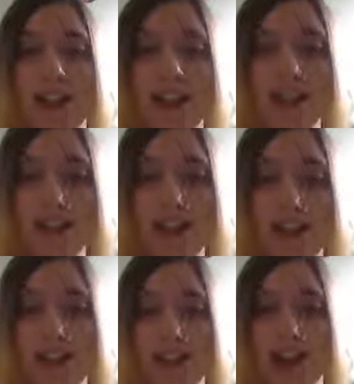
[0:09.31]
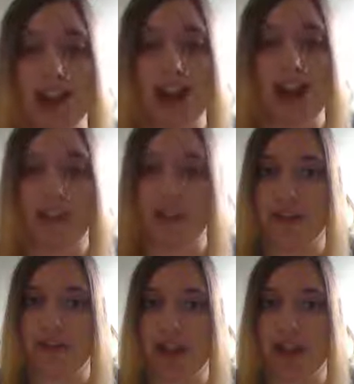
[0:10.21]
EVs are your effort